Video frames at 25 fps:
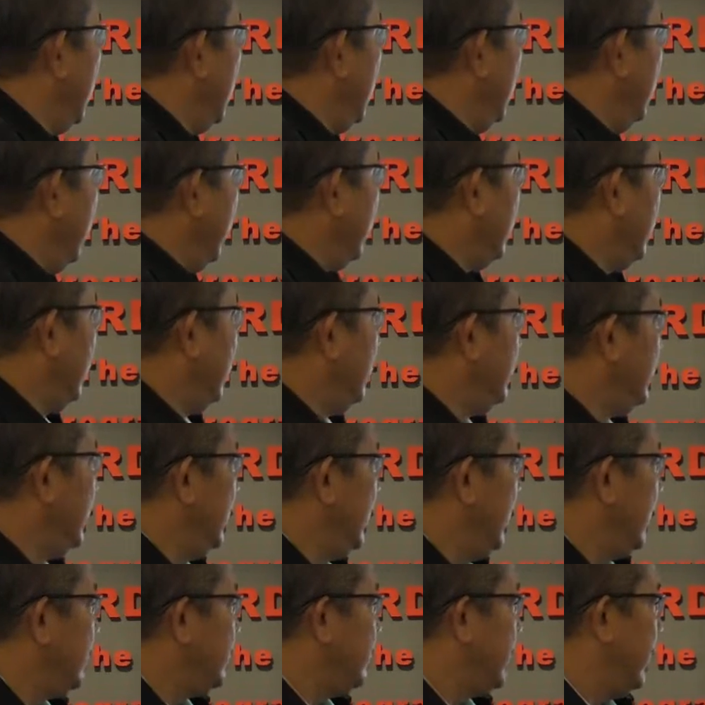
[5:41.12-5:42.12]
Methodology,
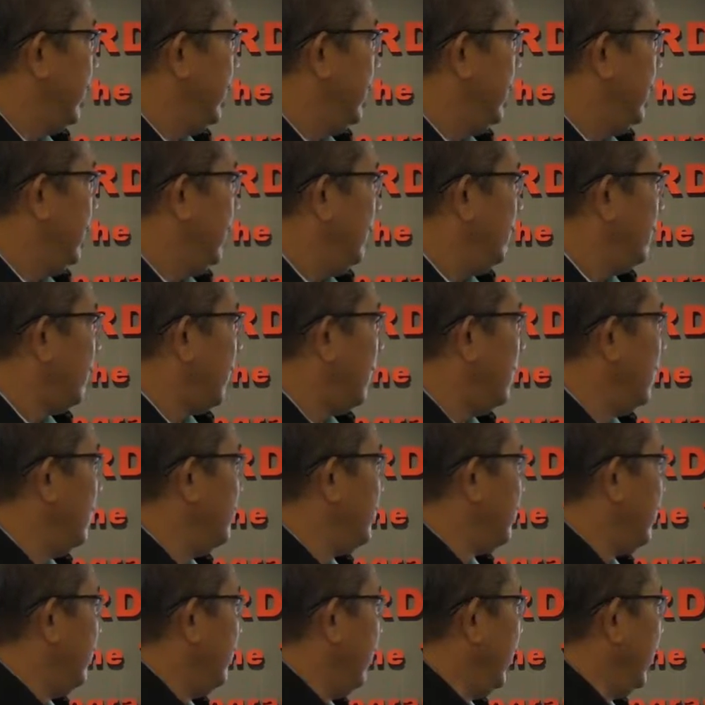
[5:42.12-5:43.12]
lecturing, problem
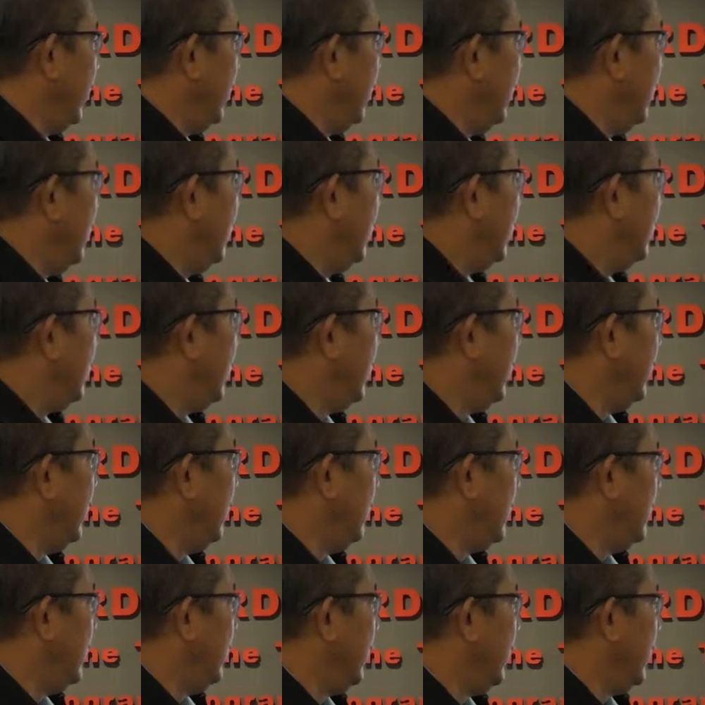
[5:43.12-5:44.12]
solving,
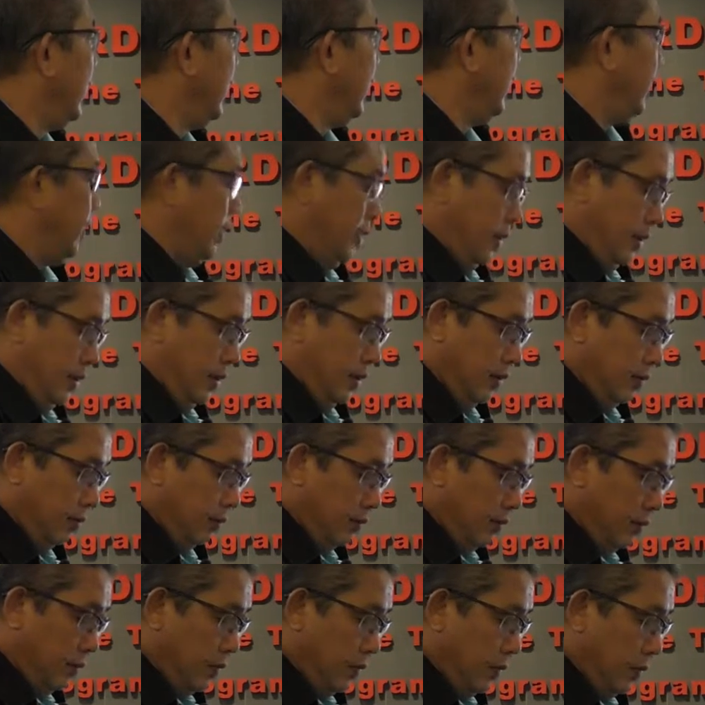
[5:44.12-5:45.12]
and Q&A.
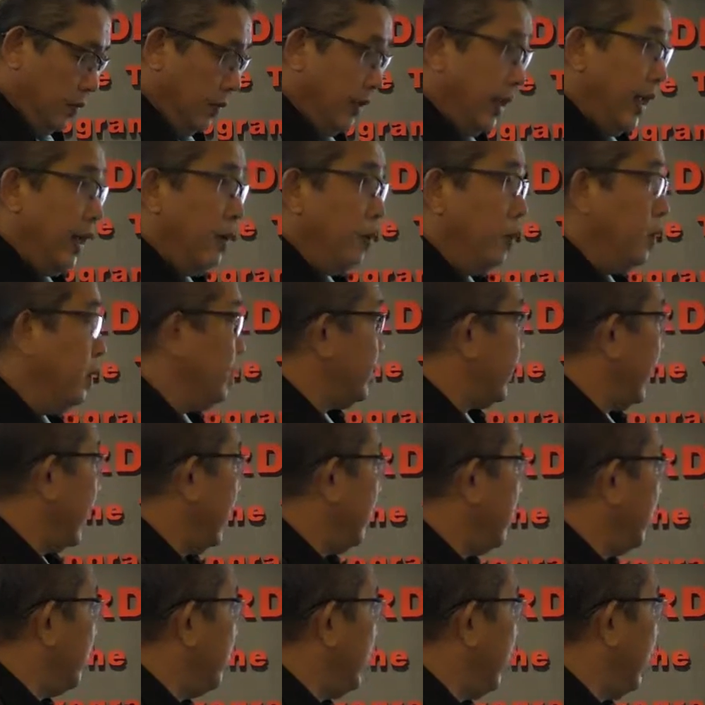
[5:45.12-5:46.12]
Then we will set
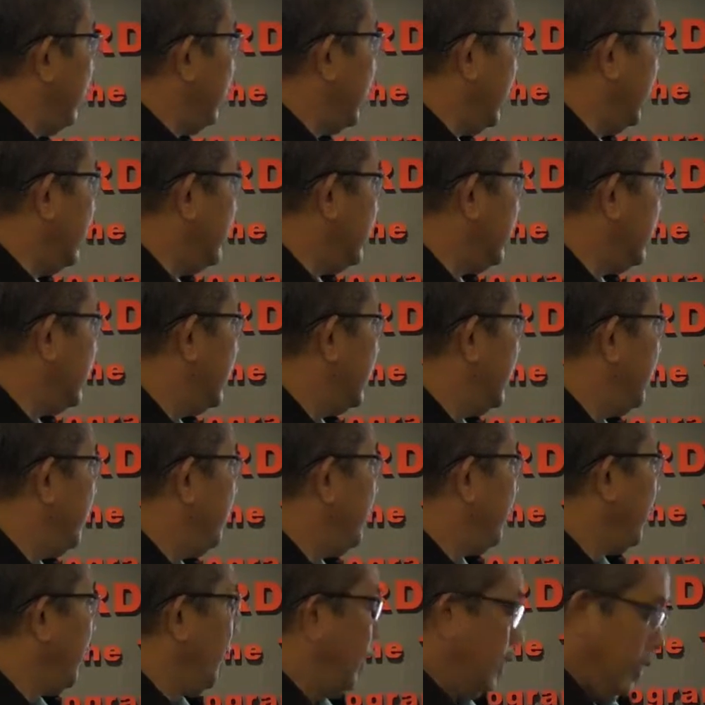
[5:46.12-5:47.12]
up a pre-test.
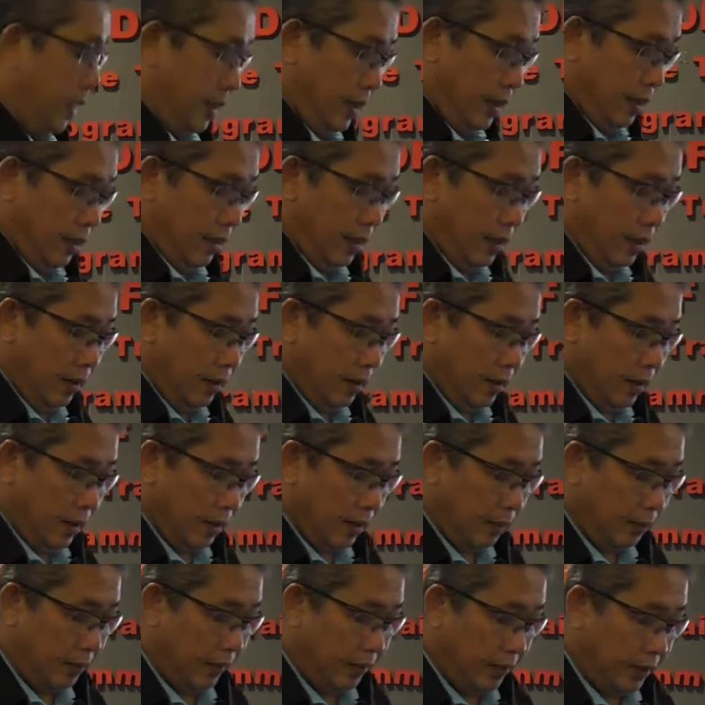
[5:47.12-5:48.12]

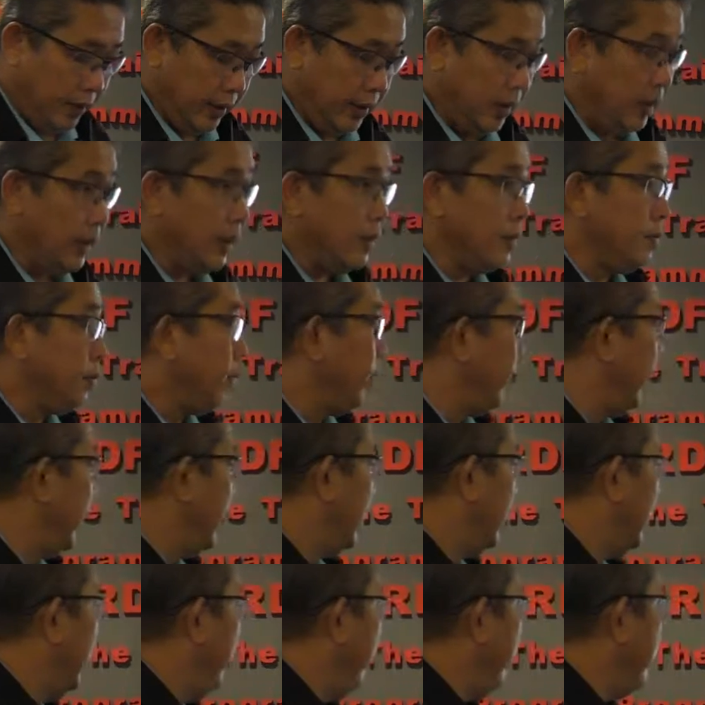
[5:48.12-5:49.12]
Material as
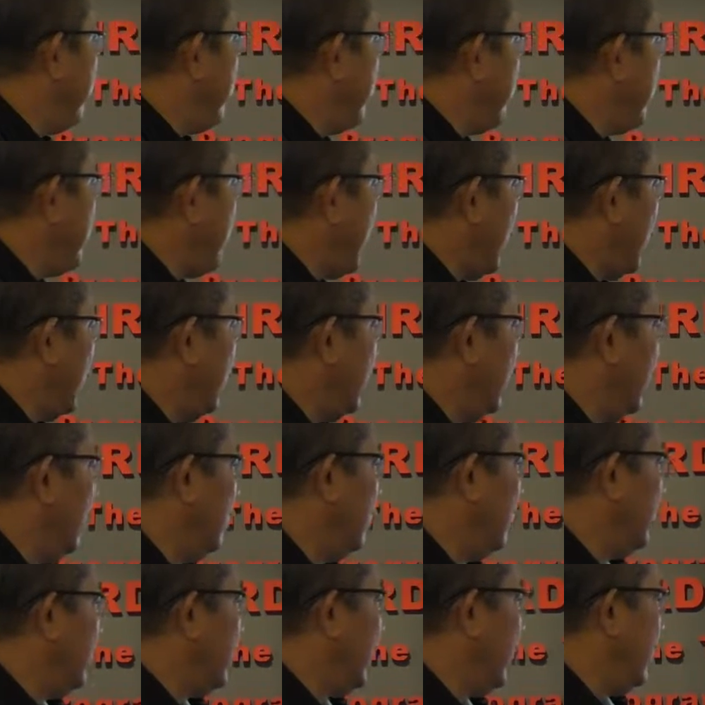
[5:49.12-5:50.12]
provided. That
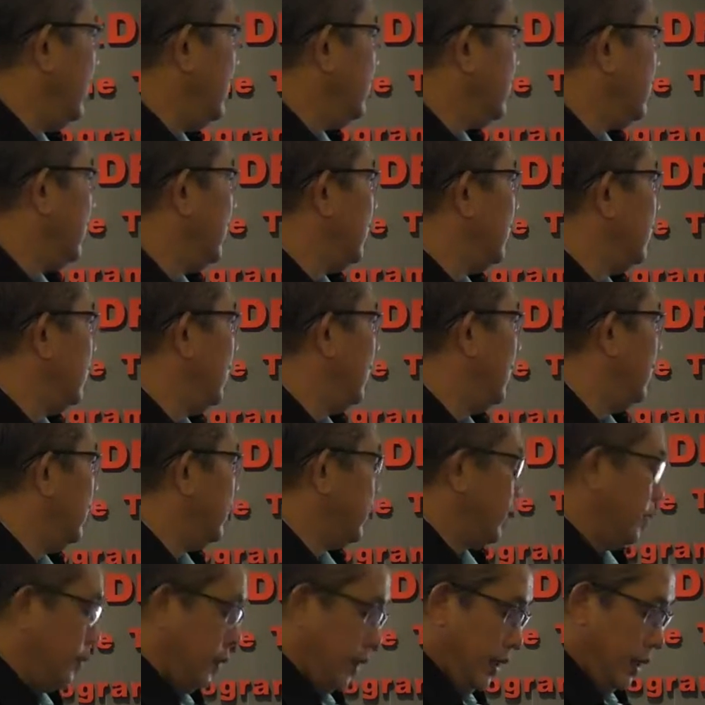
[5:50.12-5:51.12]
will take us about 2
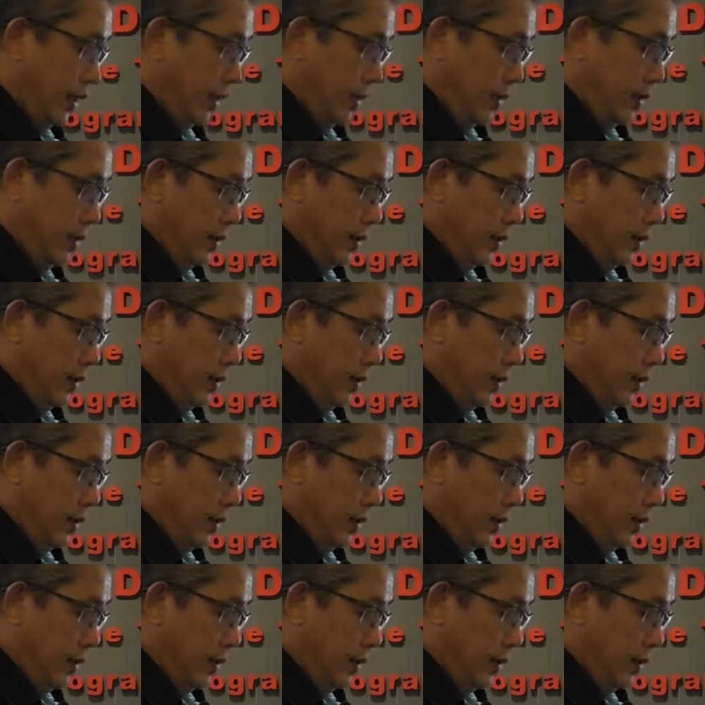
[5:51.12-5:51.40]
hours as well.